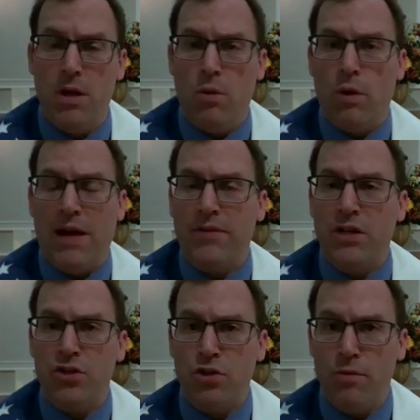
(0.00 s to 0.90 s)
We're having
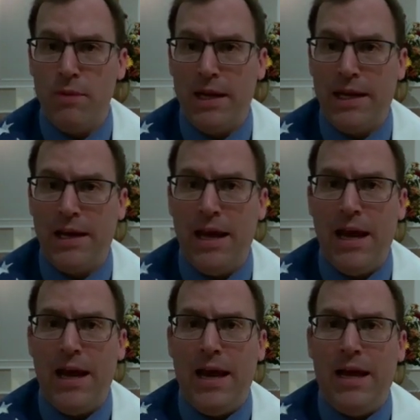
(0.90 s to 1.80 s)
a Zoom meeting
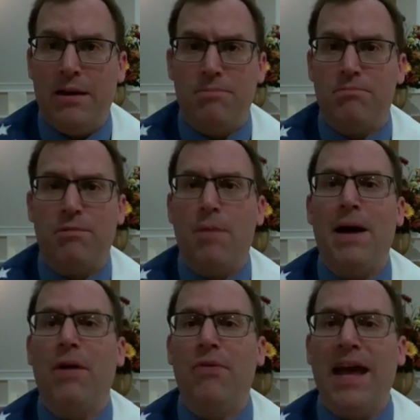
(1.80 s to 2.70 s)

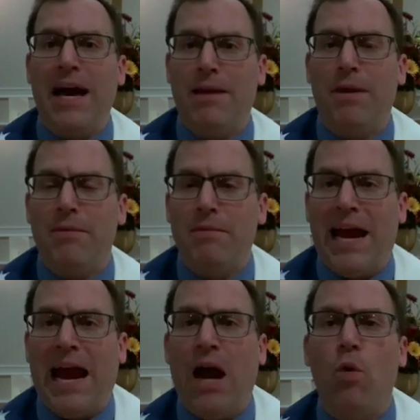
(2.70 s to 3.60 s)
about that, about
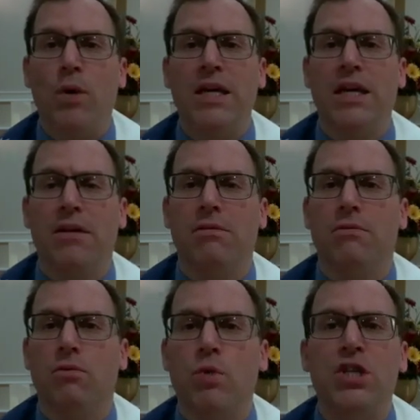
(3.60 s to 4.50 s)
how we can
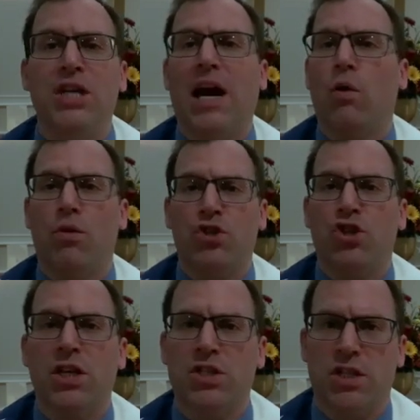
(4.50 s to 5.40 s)
reach out with
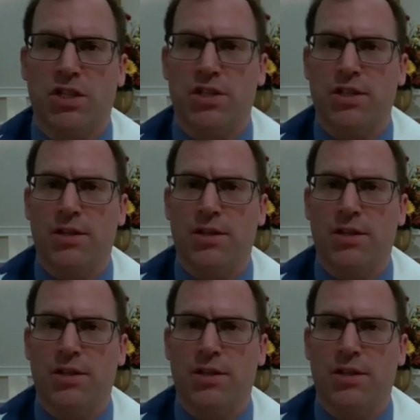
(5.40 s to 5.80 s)
justice.